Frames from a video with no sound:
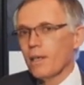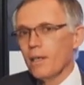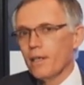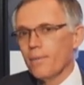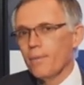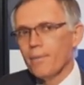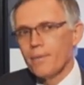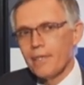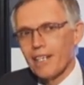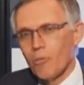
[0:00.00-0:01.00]
Uh,
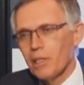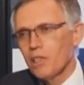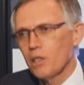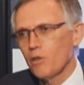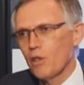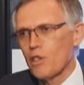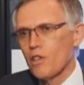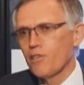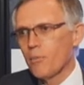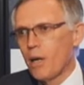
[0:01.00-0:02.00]
the competitiveness
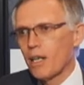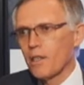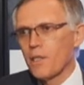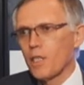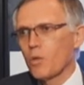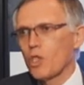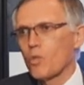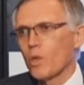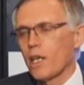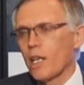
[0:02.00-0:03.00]
of the markets in
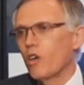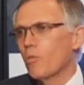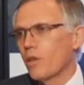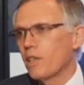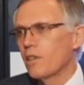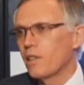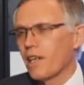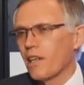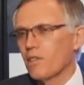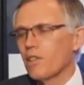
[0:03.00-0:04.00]
which we are now operating
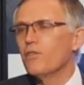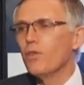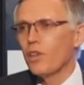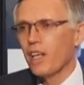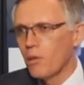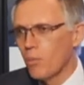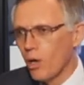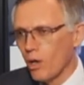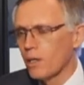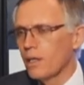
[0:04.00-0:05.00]
cannot afford
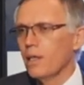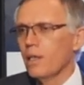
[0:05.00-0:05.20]
anymore